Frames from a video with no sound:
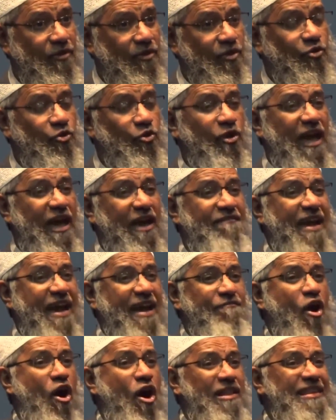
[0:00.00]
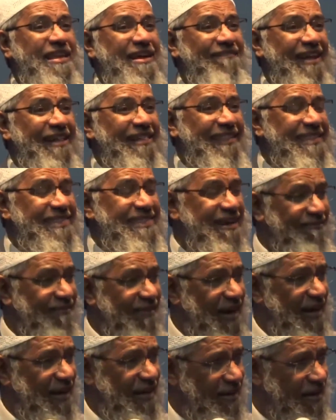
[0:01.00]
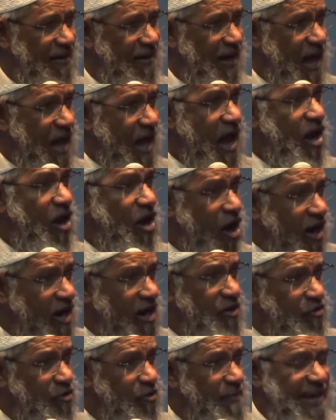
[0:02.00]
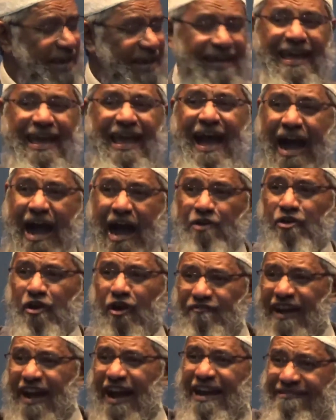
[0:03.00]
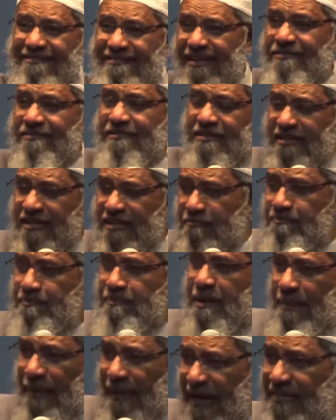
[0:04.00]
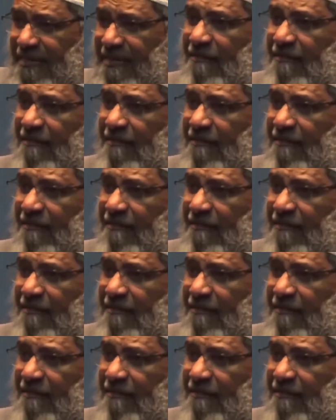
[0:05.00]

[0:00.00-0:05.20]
Today we have all the wealth in the world. According to me, out of the 100 richest people in the